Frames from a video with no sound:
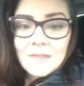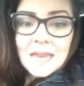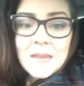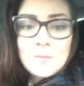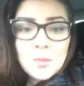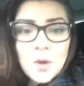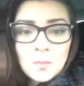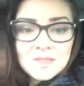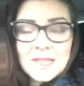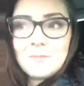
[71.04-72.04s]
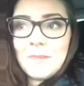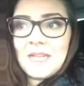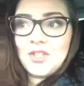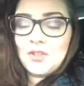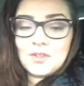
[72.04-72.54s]
it prompted me
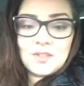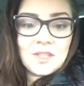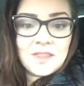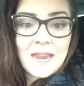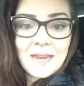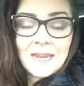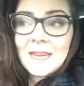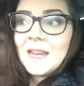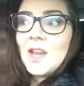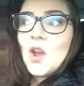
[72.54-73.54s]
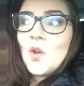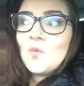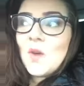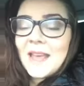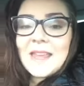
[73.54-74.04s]
just to think
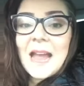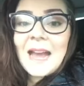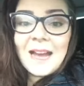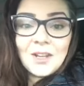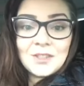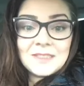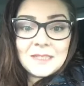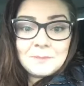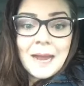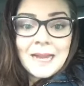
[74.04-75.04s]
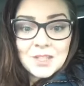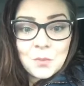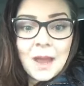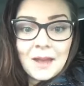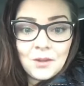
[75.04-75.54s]
where the hell did my
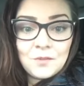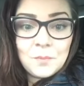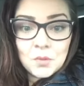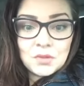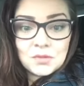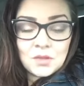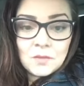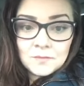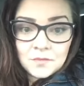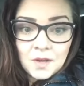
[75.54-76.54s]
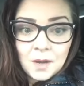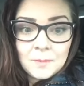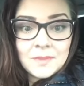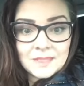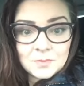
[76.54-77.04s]
12 bundles come from
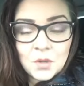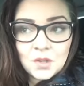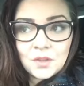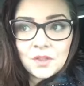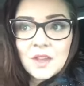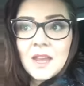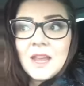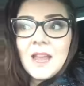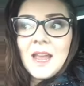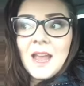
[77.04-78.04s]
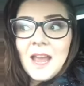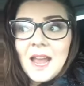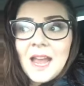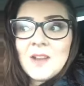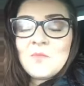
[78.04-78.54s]
this month
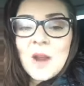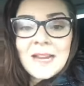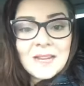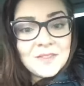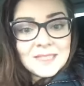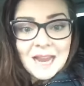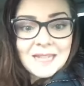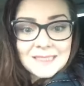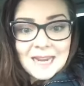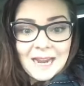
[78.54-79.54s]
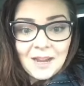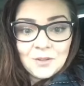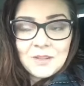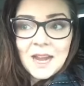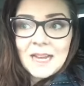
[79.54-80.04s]
and when I've sat
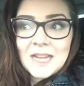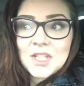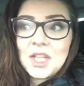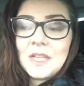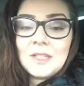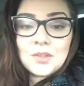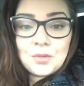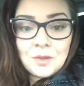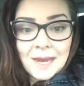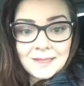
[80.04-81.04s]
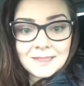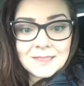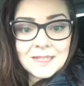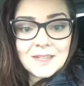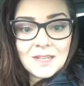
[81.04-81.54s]
down and actually
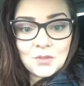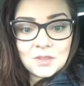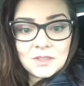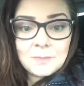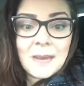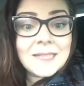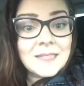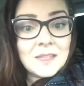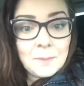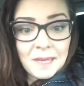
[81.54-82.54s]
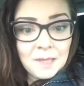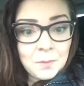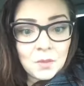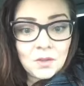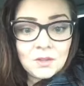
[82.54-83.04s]
traced the orders back to the
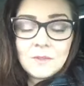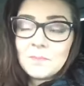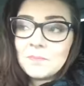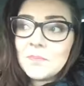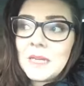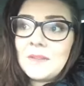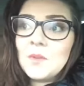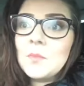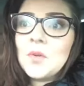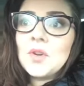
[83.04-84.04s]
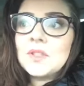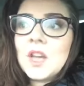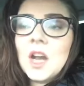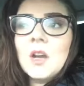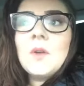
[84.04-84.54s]
people but even more
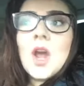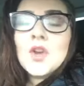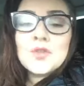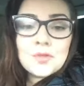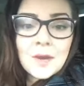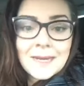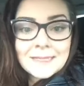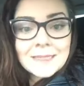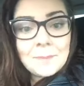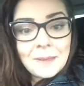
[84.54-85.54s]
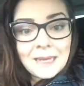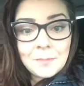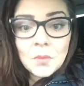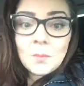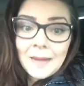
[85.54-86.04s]
so trace the
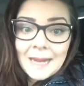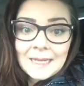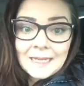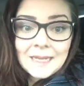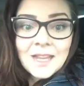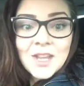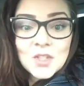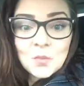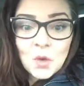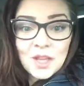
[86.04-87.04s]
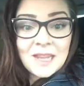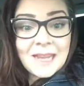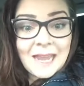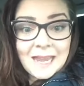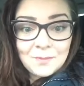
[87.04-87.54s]
people back to where they
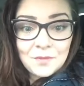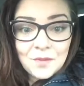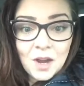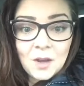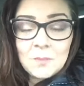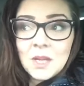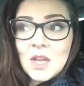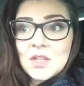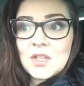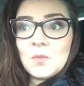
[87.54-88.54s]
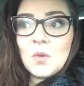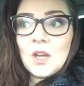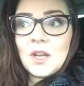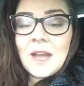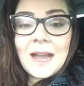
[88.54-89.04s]
came from to
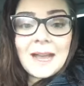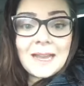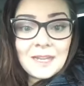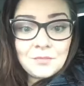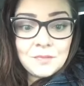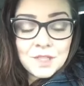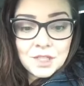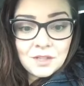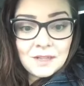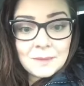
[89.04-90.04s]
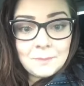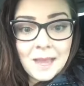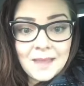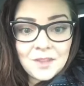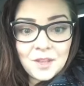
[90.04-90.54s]
where I originally
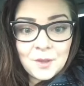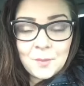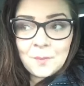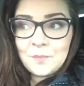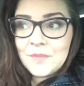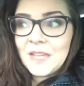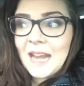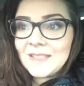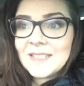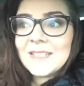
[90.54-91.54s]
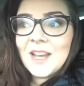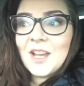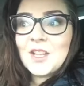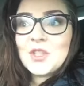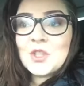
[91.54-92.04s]
met them the
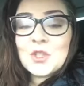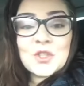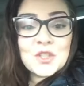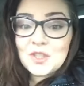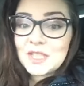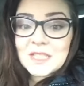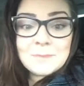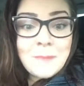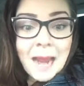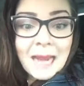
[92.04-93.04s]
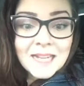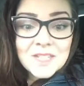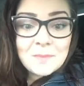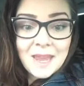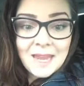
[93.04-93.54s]
answer just
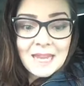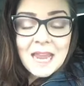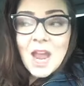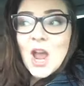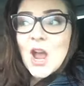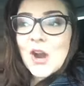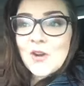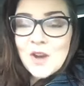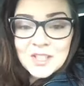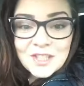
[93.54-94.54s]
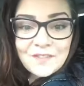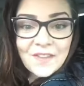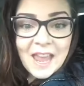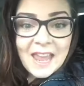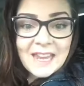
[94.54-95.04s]
smacked me across the
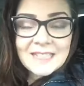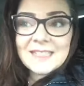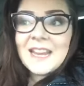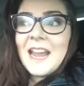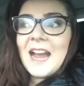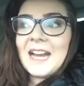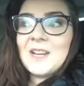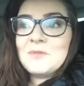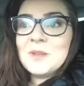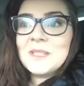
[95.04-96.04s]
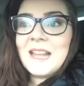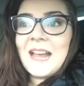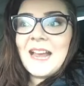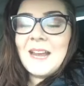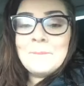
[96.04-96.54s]
face and I was
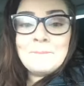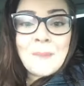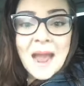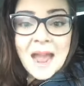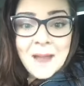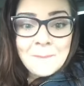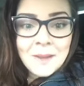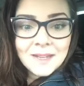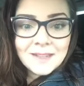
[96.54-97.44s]
like bam